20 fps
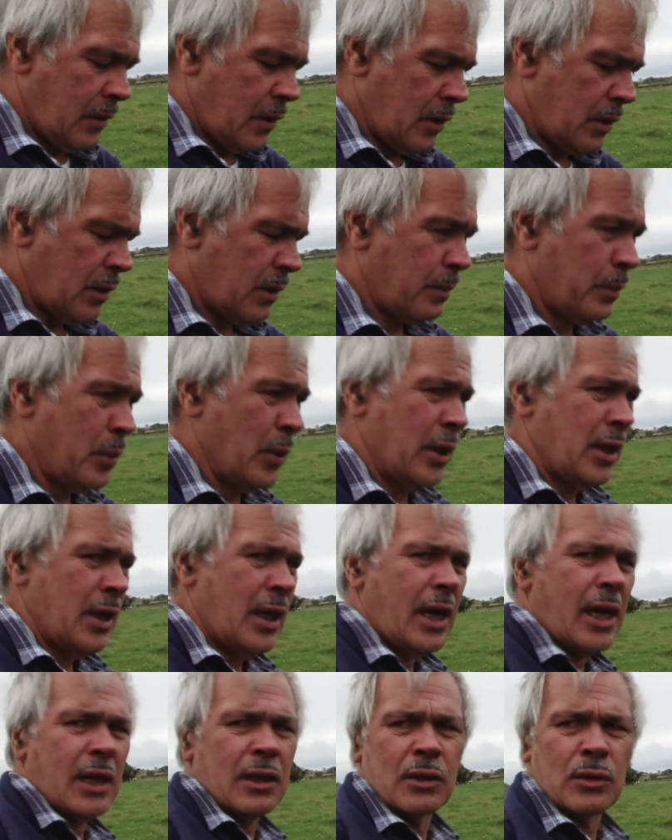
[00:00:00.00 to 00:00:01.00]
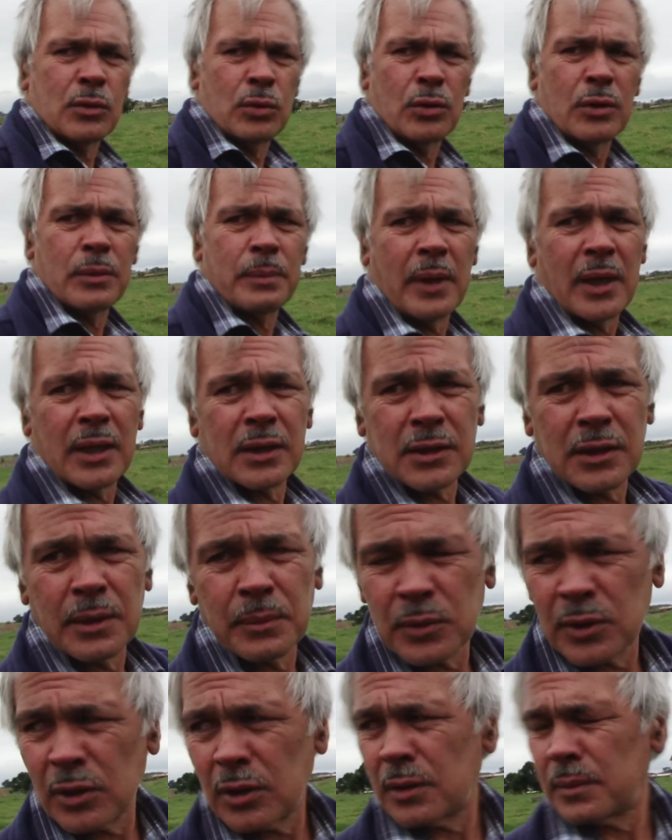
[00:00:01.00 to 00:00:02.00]
It's pretty hard to talk about
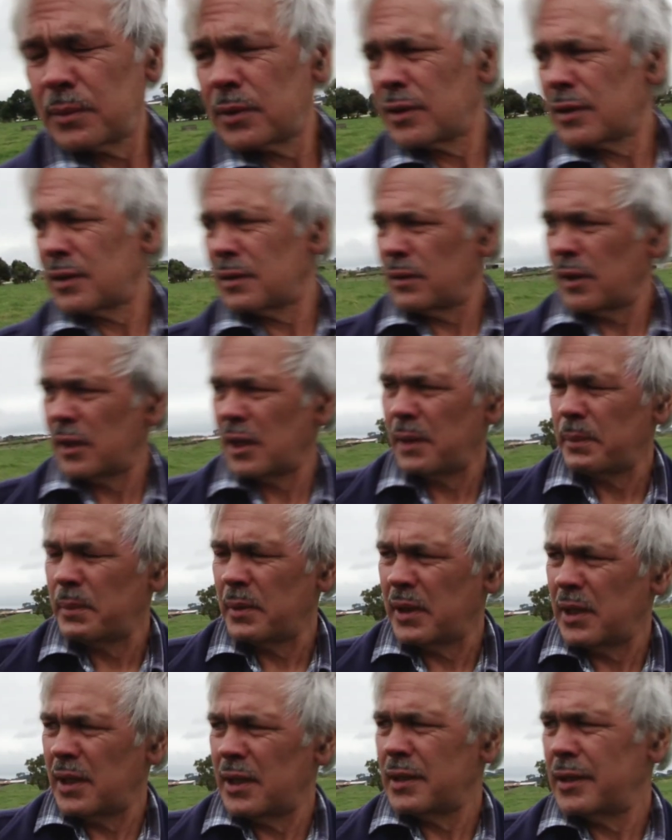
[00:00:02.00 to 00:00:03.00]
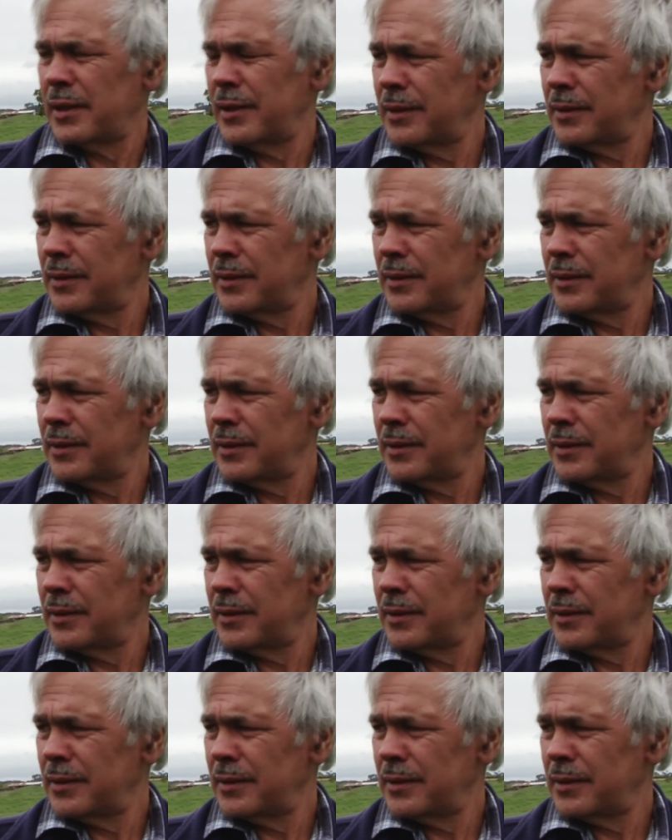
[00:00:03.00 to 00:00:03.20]
sometimes what happened here.